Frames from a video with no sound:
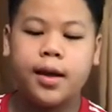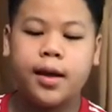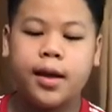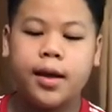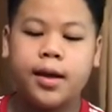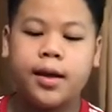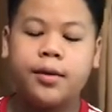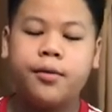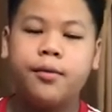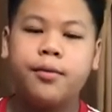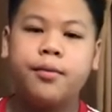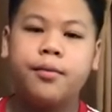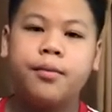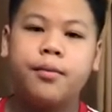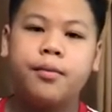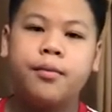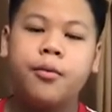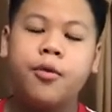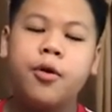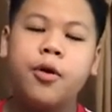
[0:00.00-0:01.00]
In
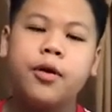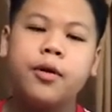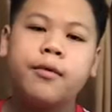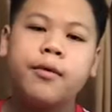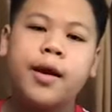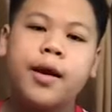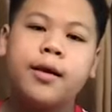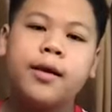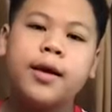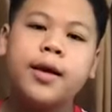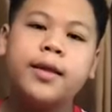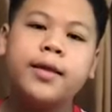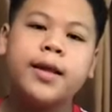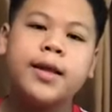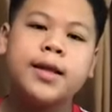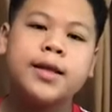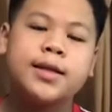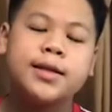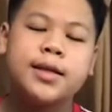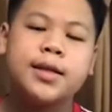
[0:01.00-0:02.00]
more rarely,
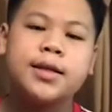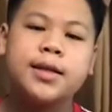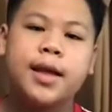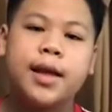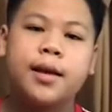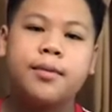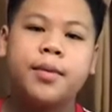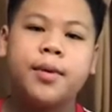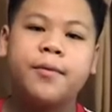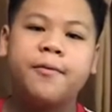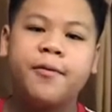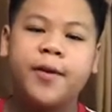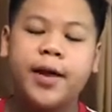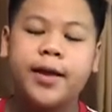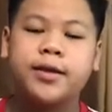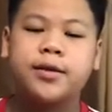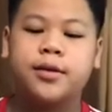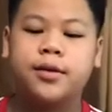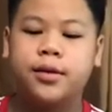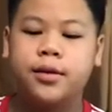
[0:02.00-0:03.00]
the disease can be
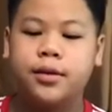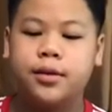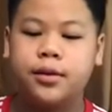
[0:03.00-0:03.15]
fatal.